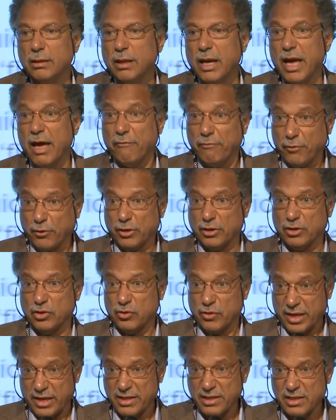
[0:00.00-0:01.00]
Effort
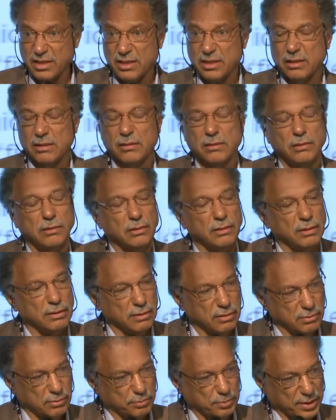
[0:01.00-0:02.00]
trends,
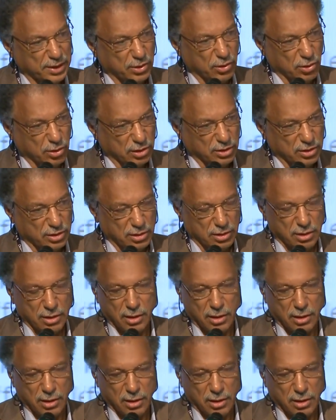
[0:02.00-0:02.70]
because